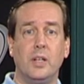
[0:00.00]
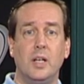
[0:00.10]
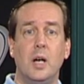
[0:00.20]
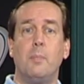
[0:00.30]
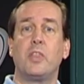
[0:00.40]

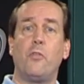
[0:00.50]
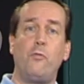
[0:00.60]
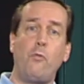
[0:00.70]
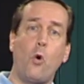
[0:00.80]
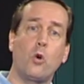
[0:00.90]
but the
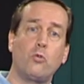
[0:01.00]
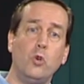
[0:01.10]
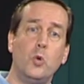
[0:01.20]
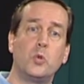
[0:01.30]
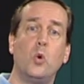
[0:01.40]
4
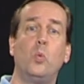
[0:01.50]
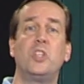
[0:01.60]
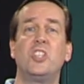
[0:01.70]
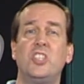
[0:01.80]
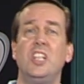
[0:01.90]
groups would
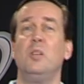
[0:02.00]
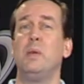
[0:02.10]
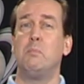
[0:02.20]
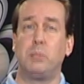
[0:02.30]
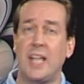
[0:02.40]
still be
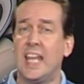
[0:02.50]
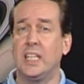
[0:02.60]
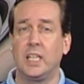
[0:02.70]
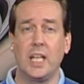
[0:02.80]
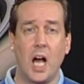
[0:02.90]

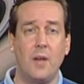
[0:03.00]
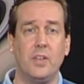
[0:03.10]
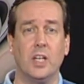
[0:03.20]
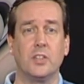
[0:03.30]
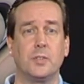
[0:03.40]
blatantly
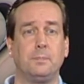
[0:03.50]
obvious.